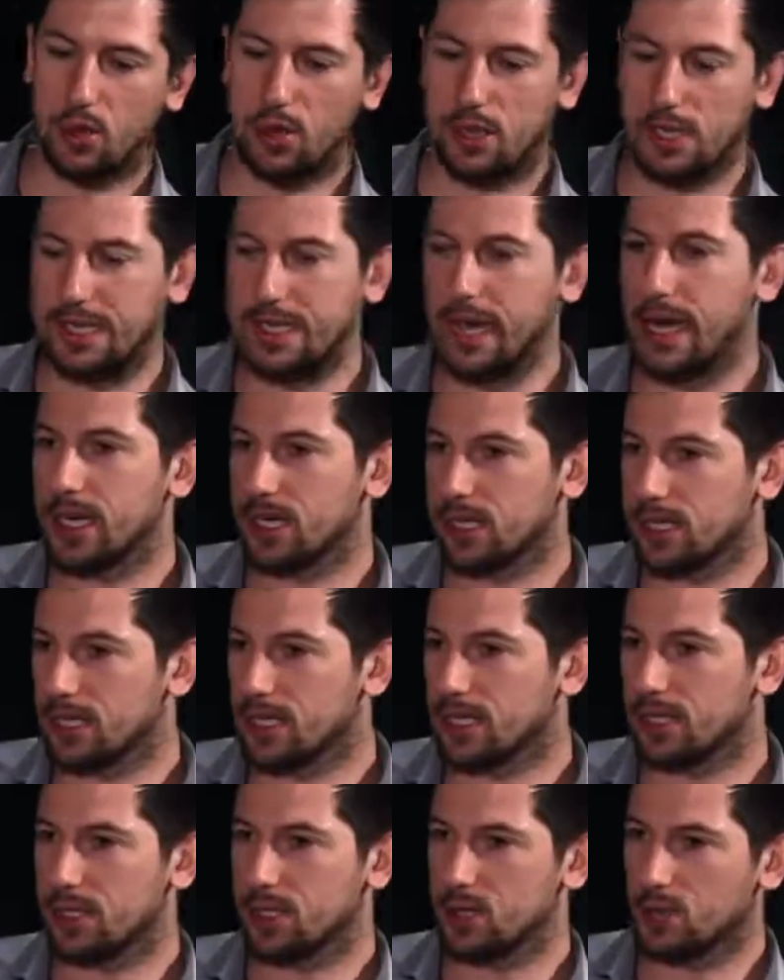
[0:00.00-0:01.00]
yet
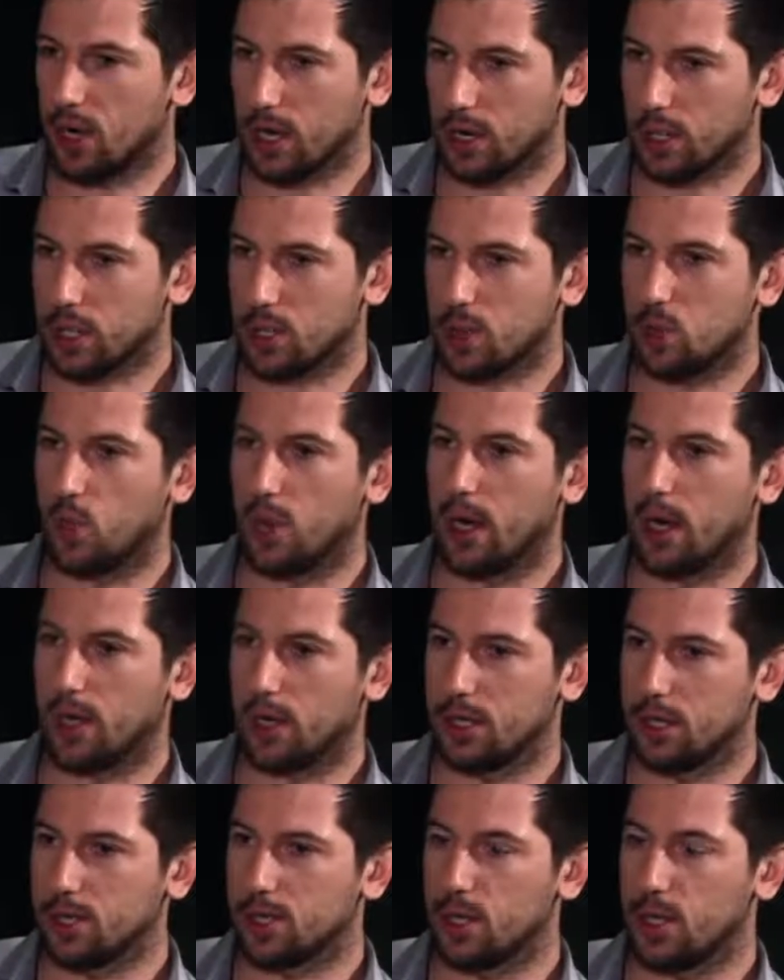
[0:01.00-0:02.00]
structured well
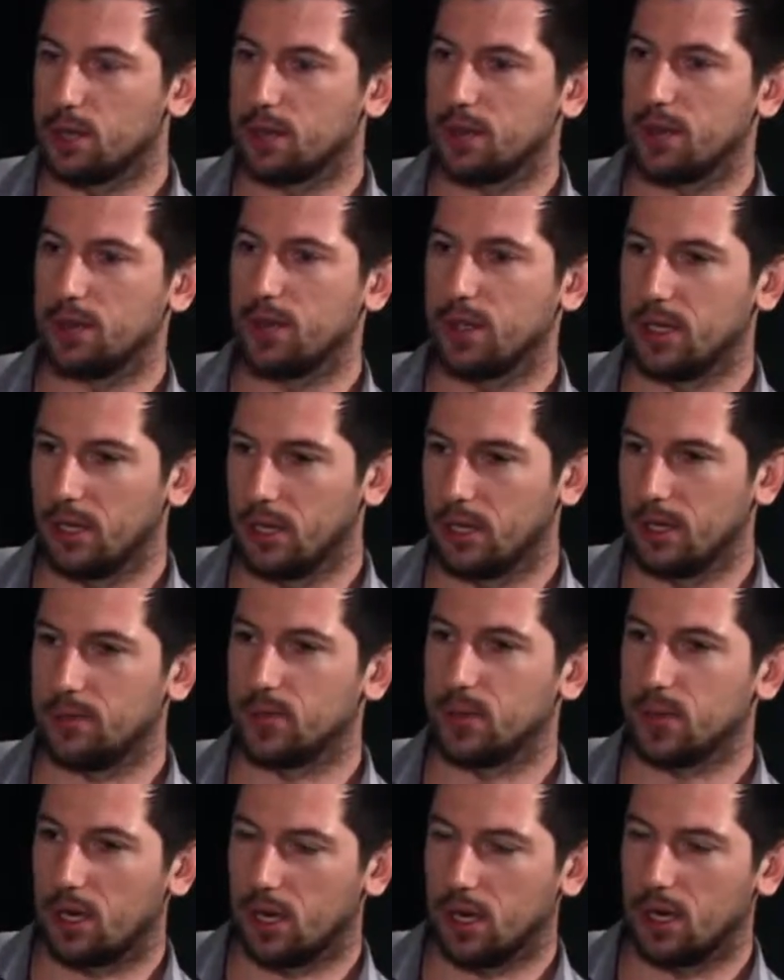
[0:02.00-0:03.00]
in terms of the
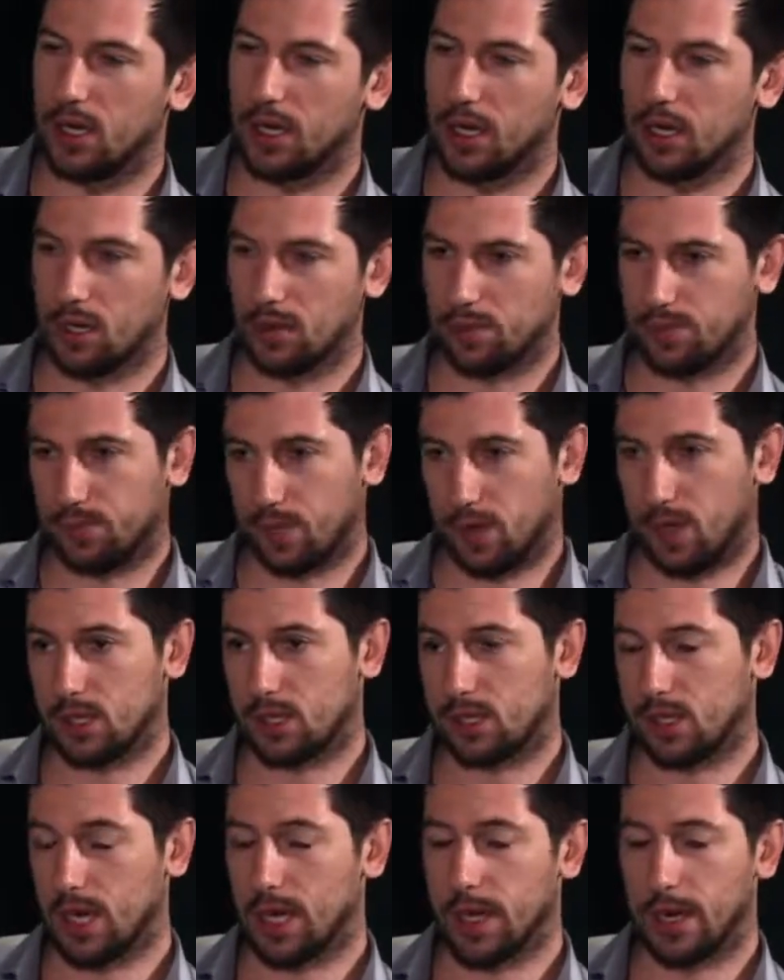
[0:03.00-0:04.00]
legal
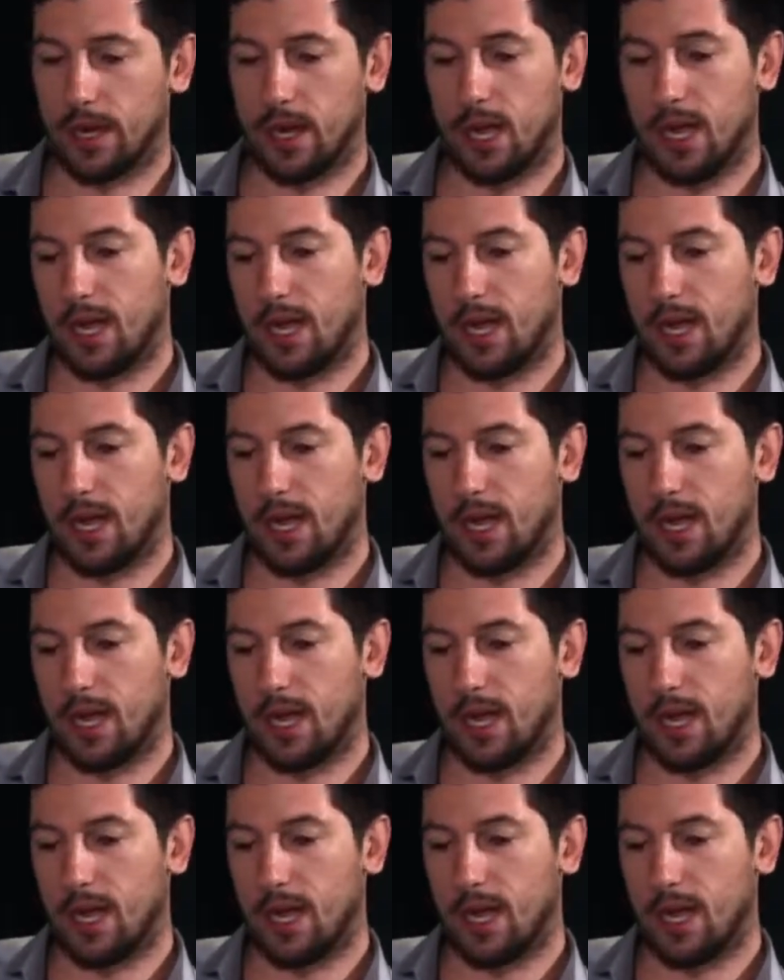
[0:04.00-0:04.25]
side.